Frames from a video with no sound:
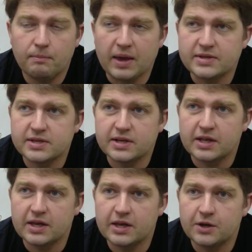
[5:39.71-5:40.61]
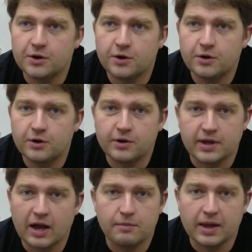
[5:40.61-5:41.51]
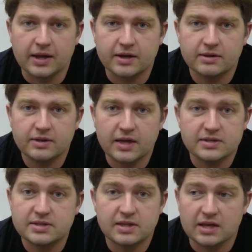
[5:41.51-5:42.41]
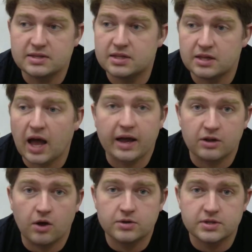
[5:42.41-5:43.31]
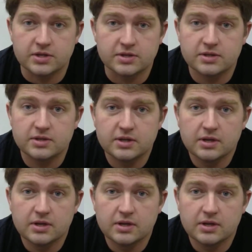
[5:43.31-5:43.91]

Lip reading: basically you're diabetic. That's the diagnosis.